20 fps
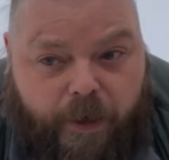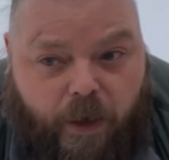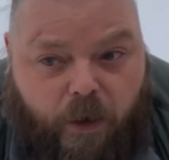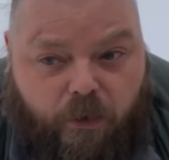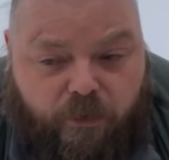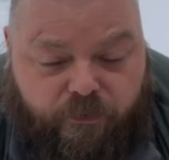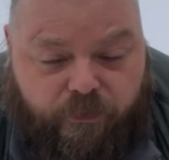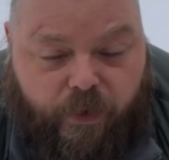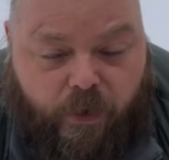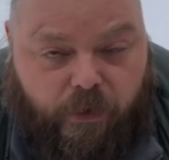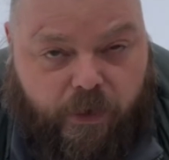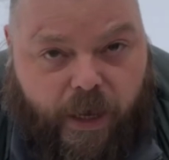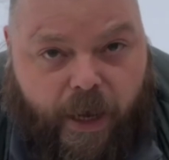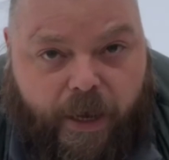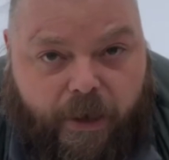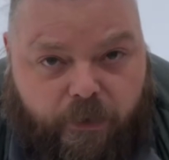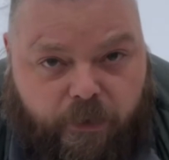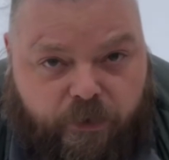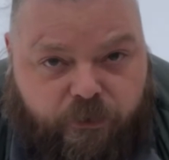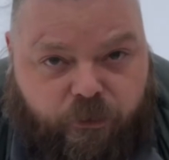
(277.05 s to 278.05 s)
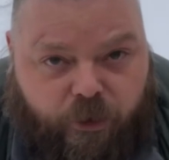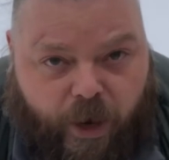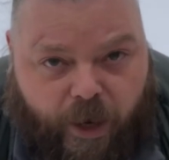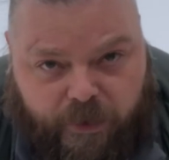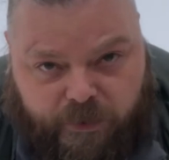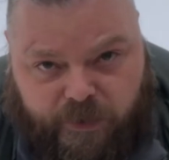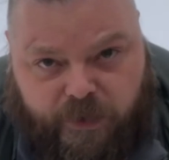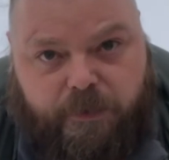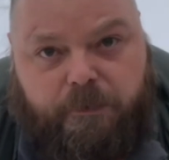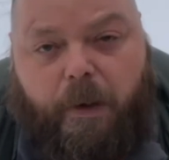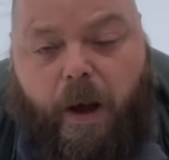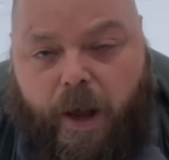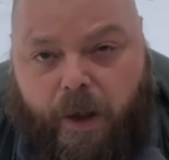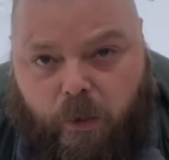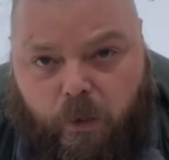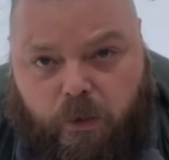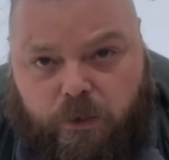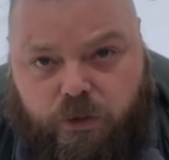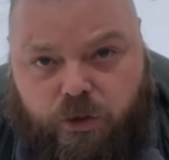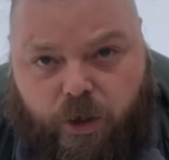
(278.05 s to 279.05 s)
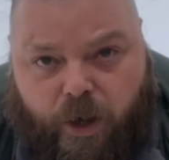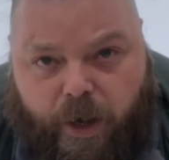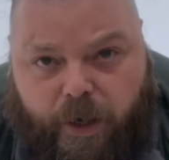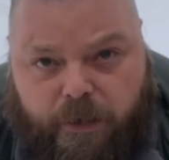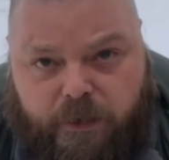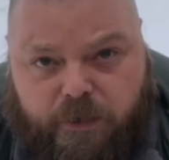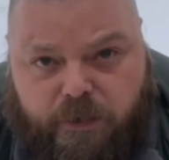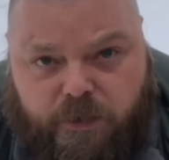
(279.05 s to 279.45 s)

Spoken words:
out and found coyote tracks in my old tracks.